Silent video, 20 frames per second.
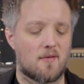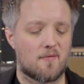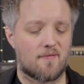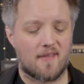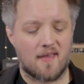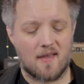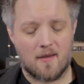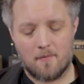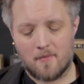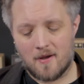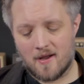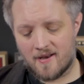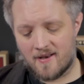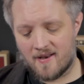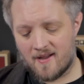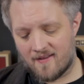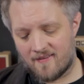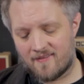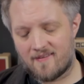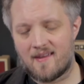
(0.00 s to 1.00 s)
using my
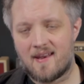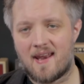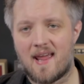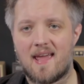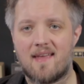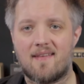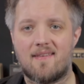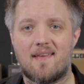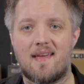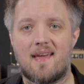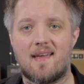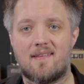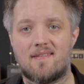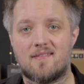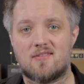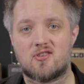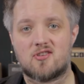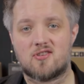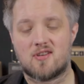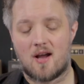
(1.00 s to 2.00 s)

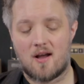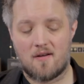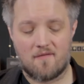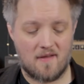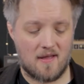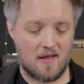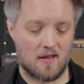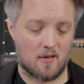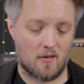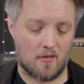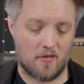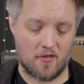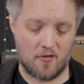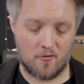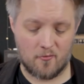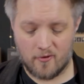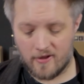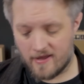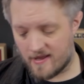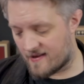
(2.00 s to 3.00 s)
1988 Charvel
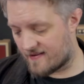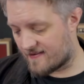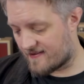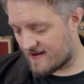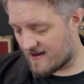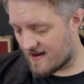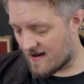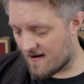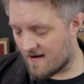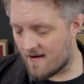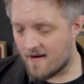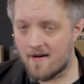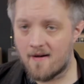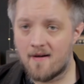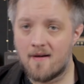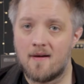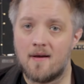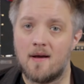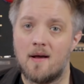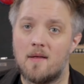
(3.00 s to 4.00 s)

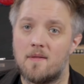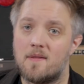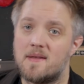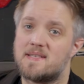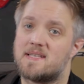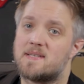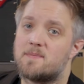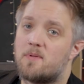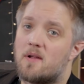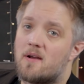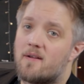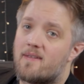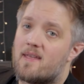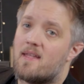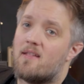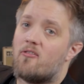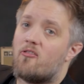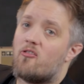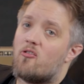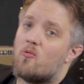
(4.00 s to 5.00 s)
3DR. This is plugged
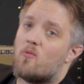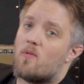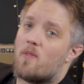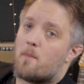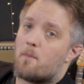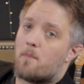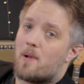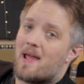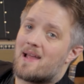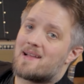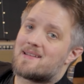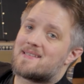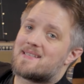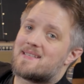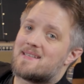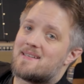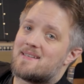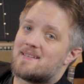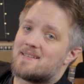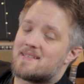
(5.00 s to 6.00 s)
into the
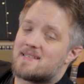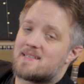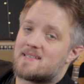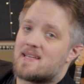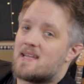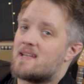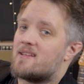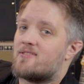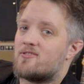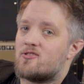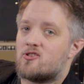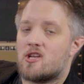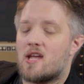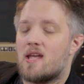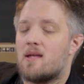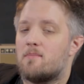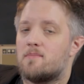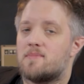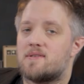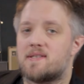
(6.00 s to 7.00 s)
Blackstar St.
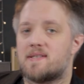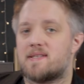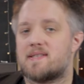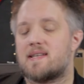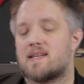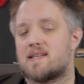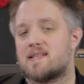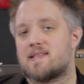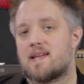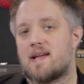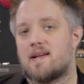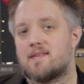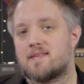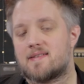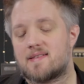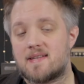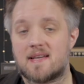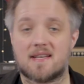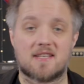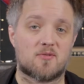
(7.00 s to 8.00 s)
James
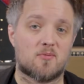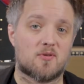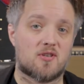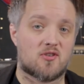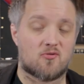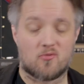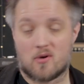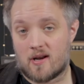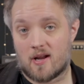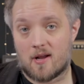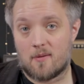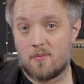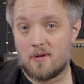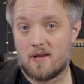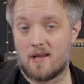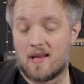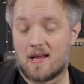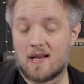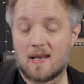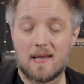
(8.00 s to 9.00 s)
6L6, which is running
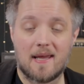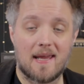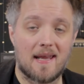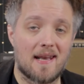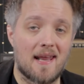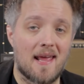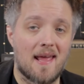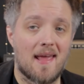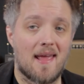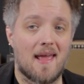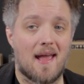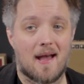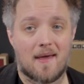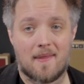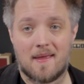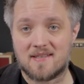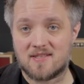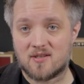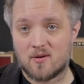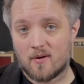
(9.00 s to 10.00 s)
completely clean,
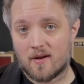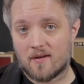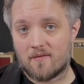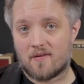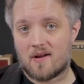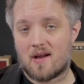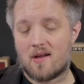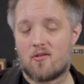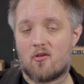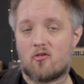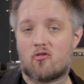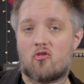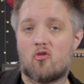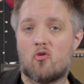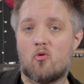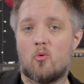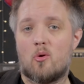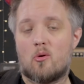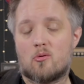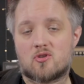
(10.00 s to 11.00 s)
and that's going via the
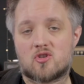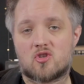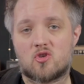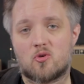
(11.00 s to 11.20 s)
2-Notes